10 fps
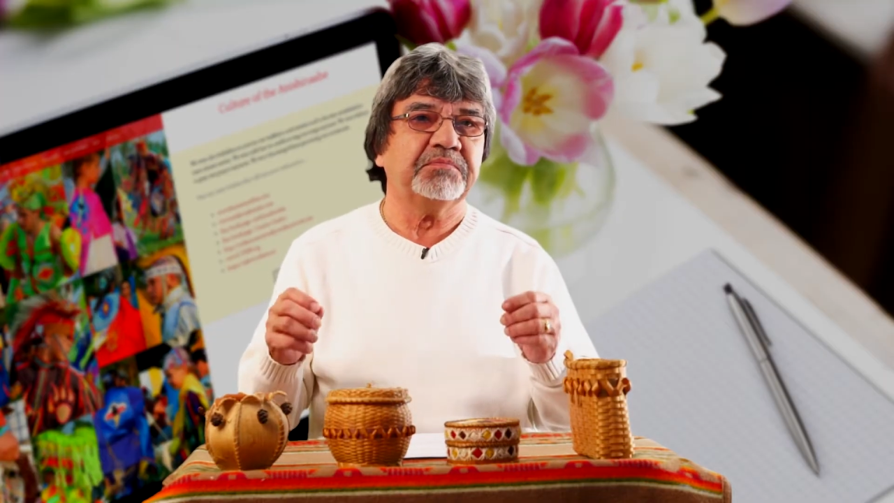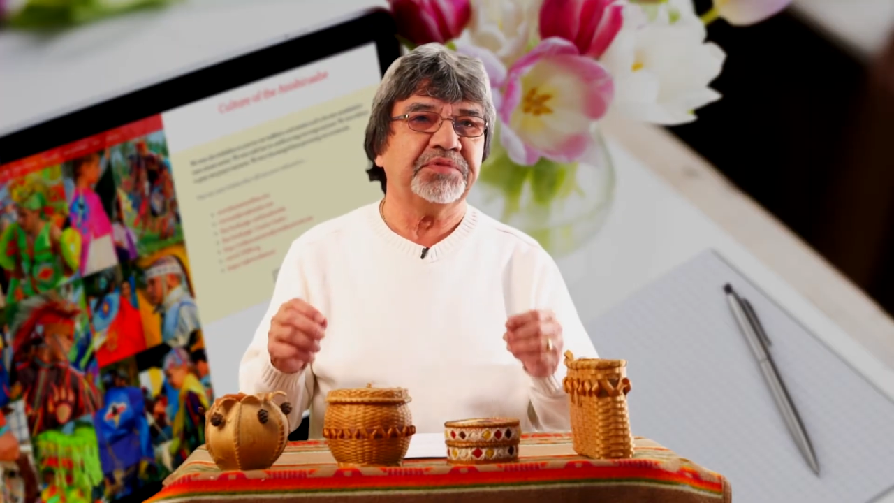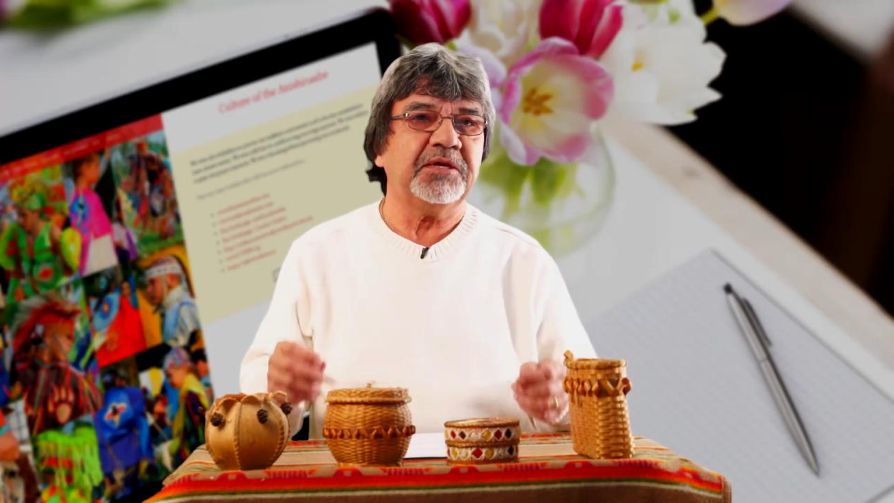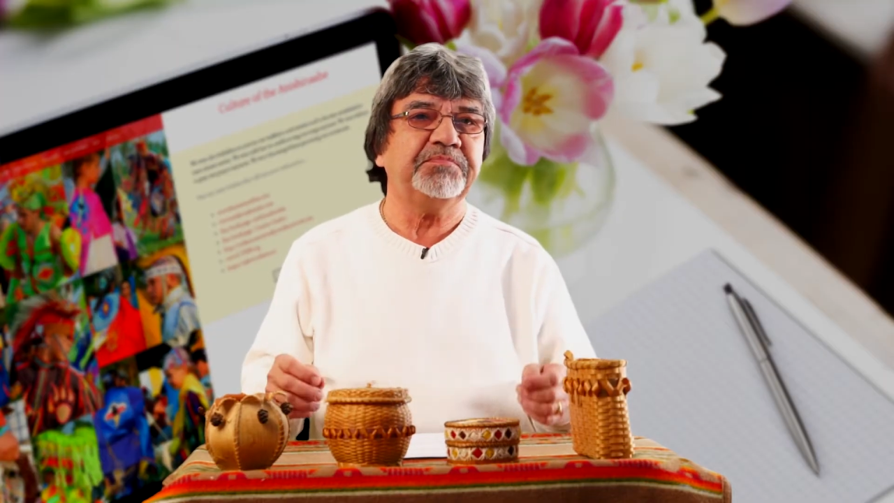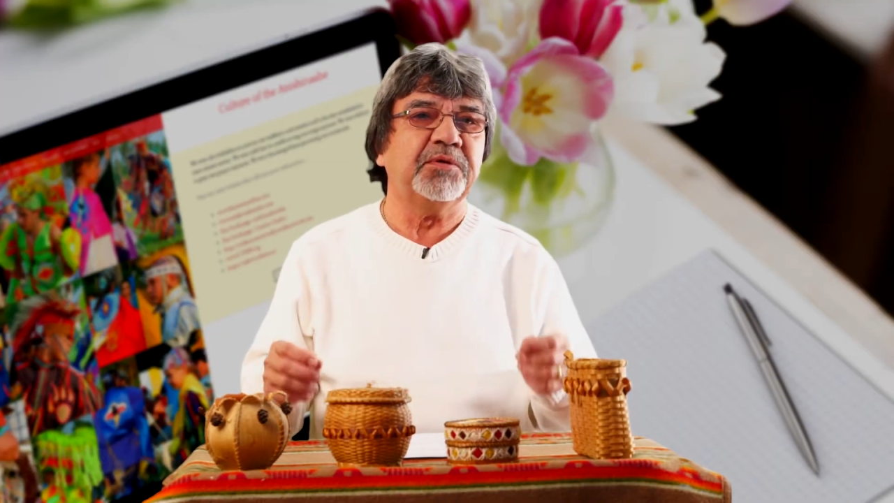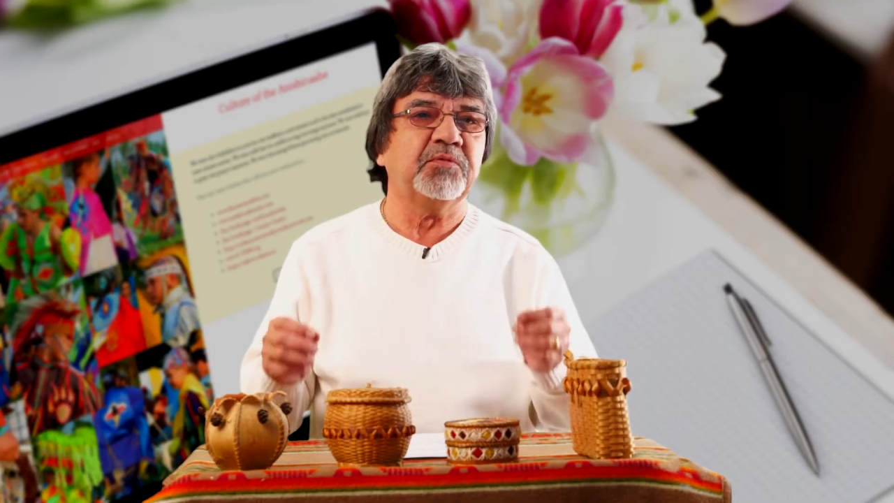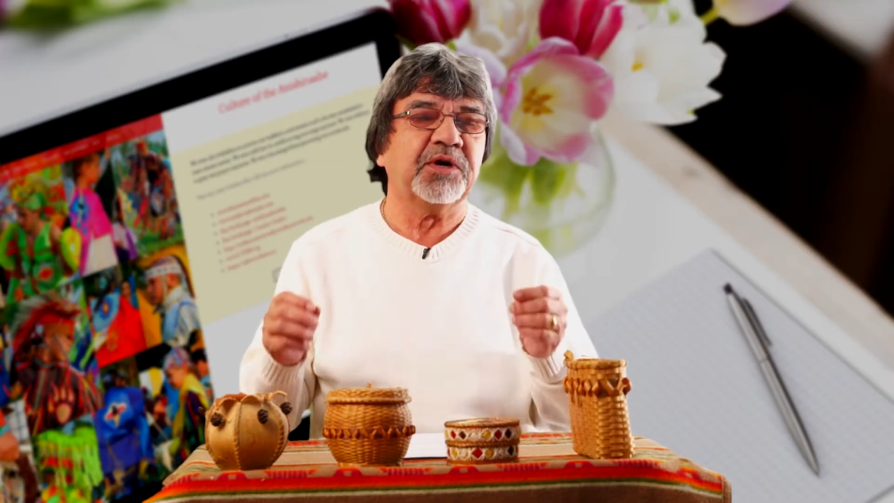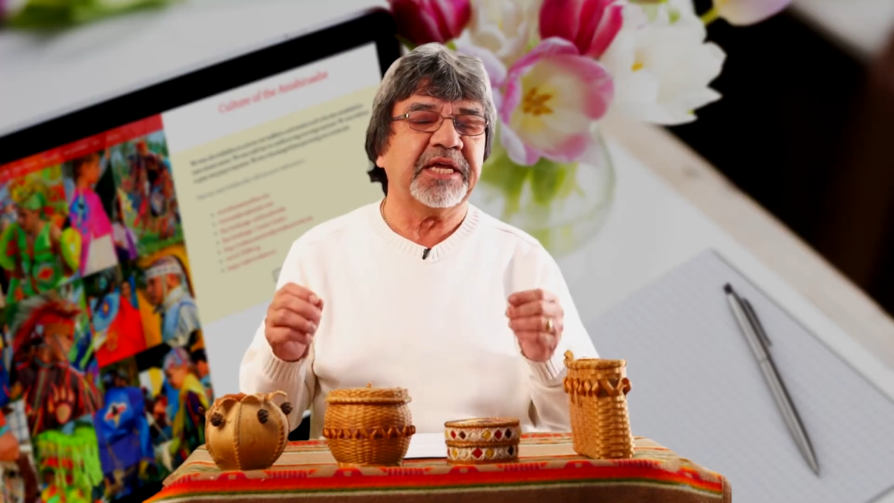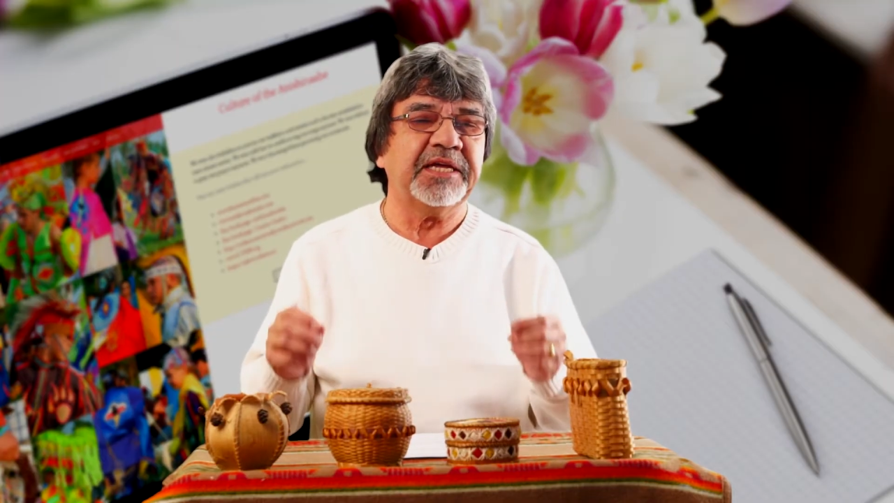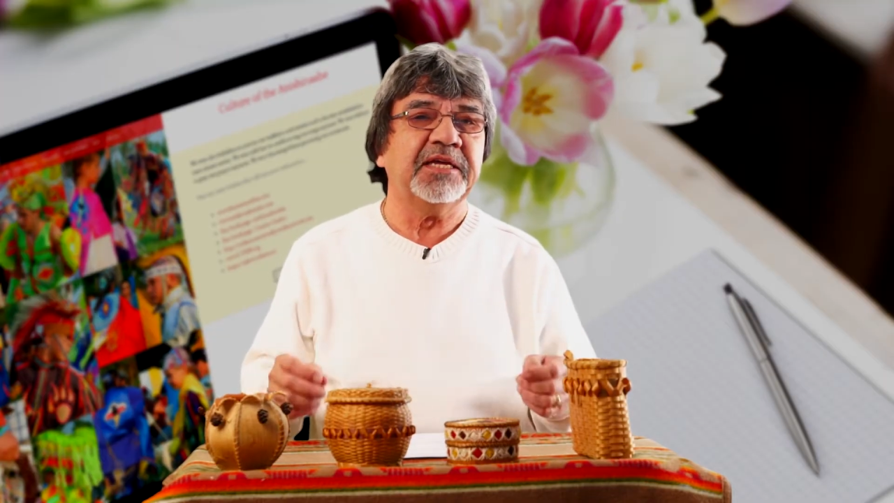people
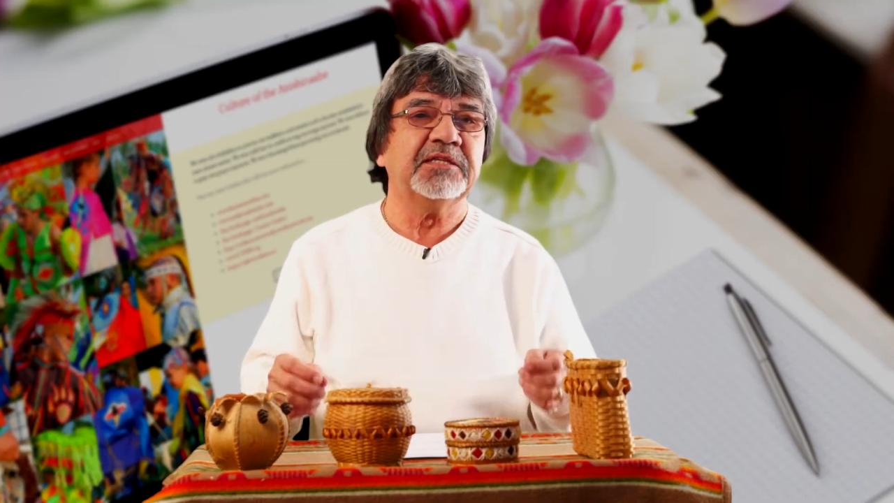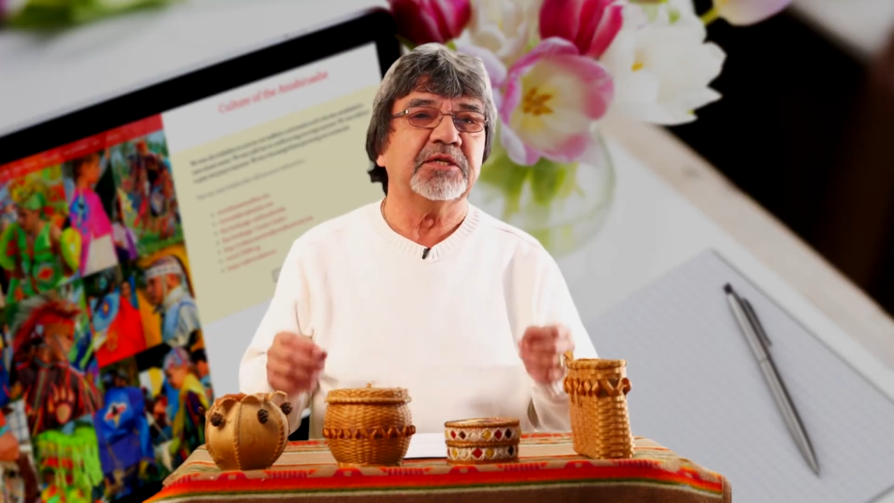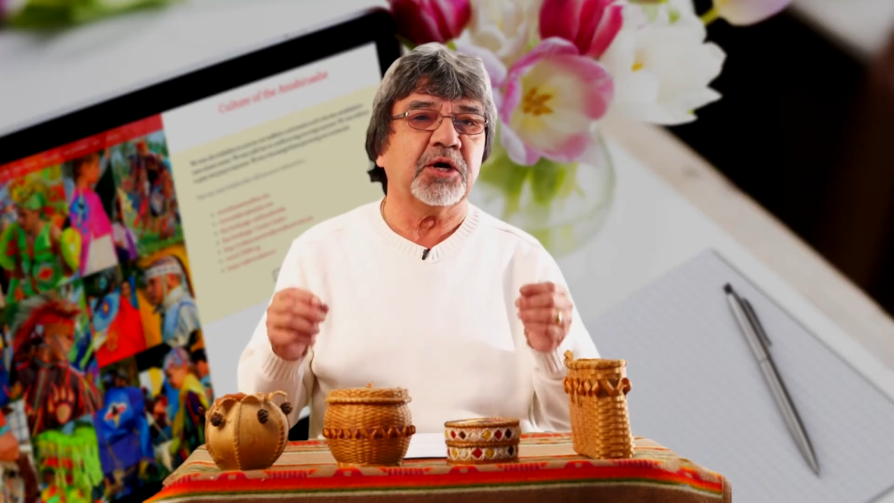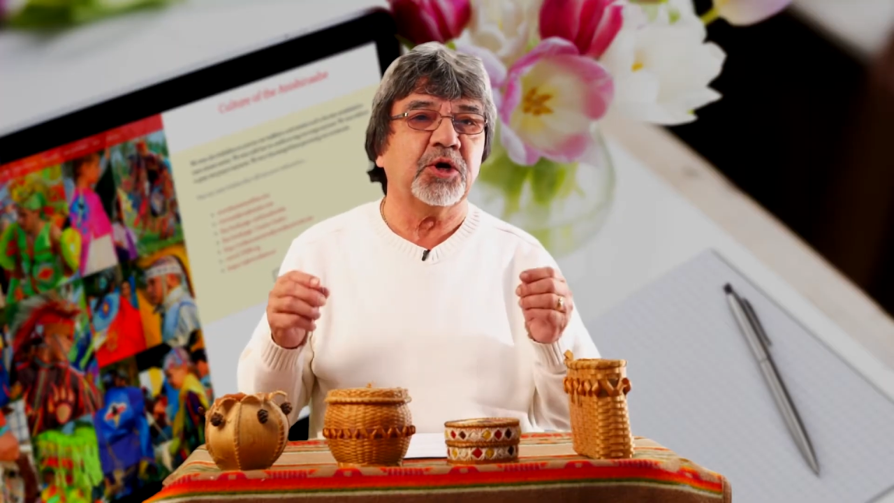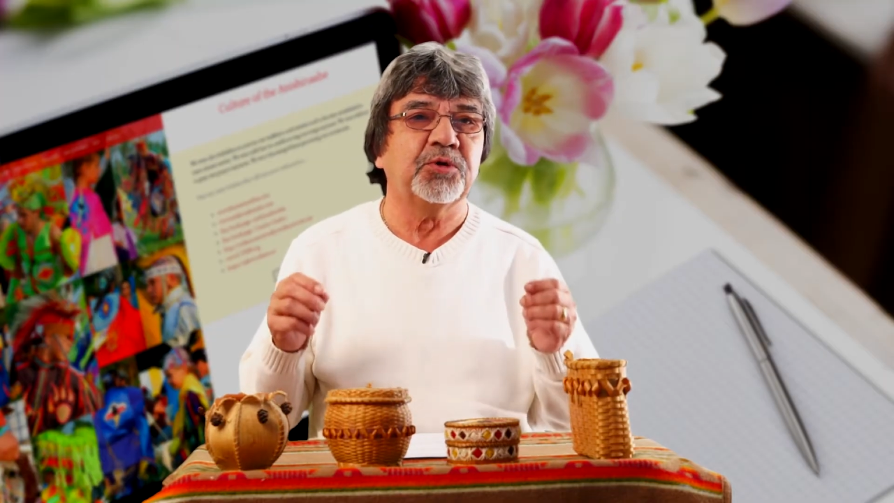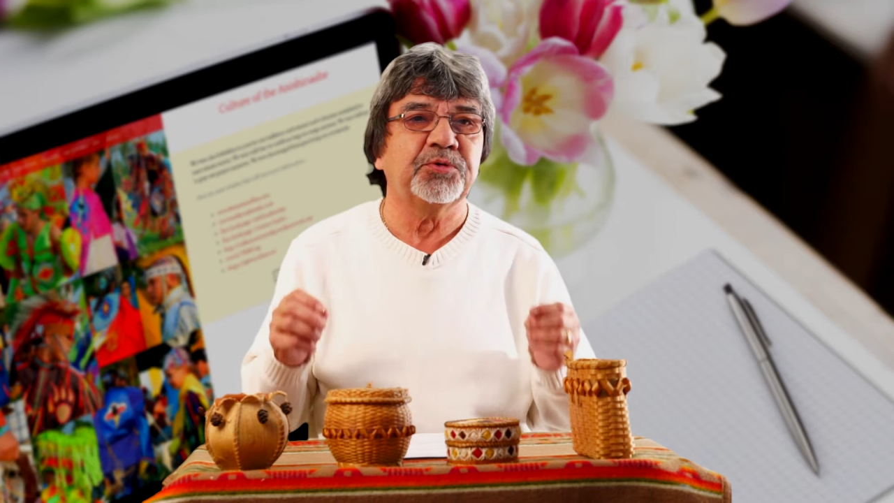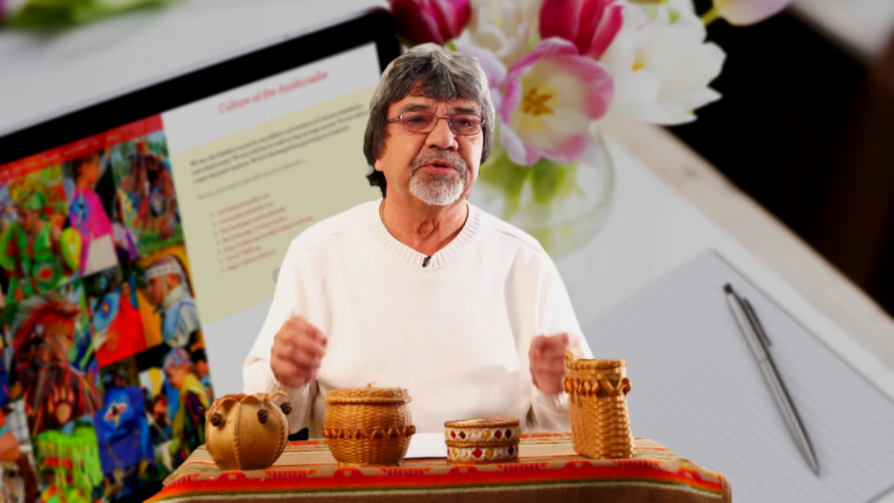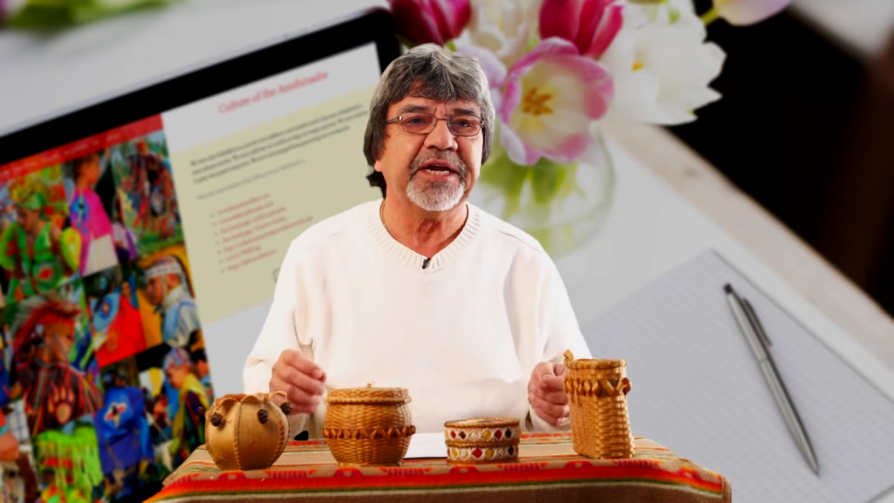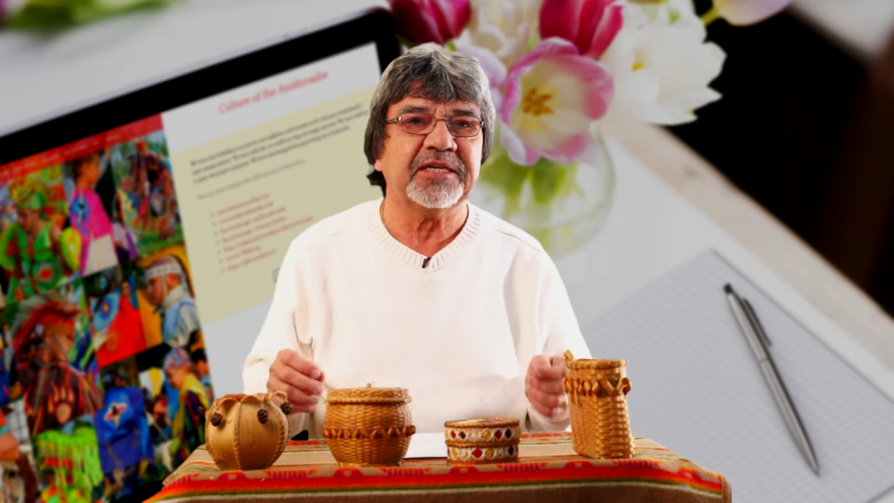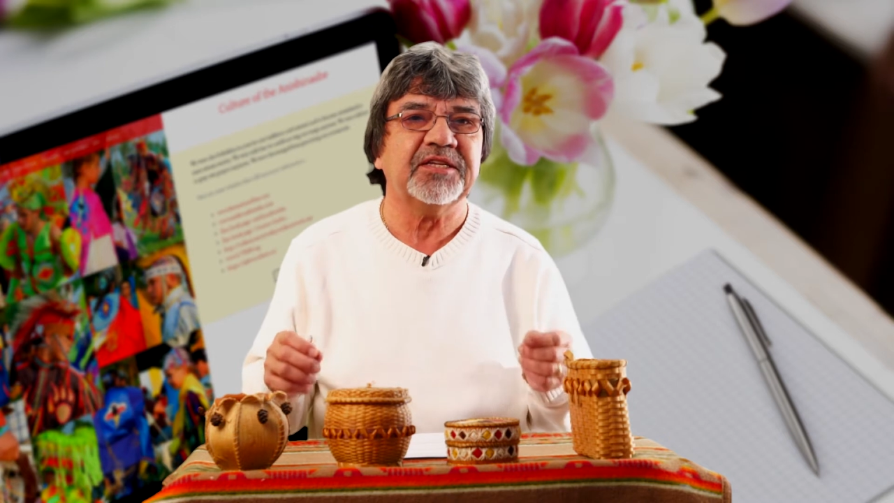were getting the
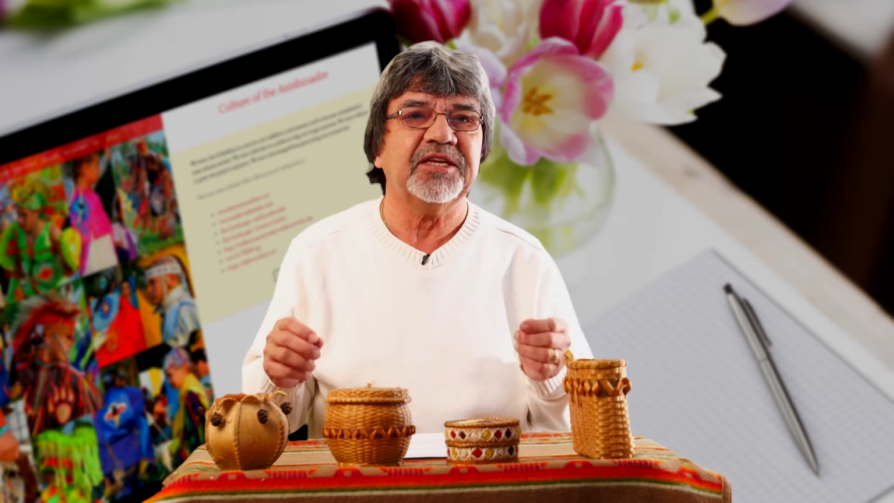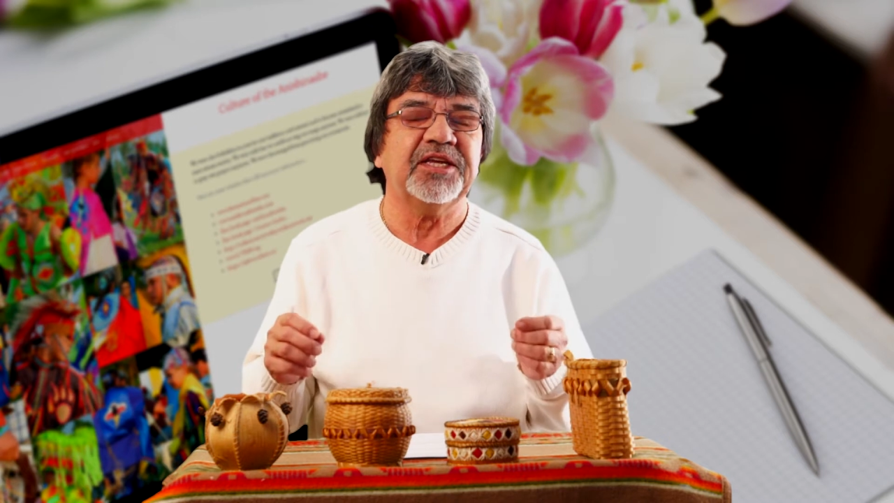correct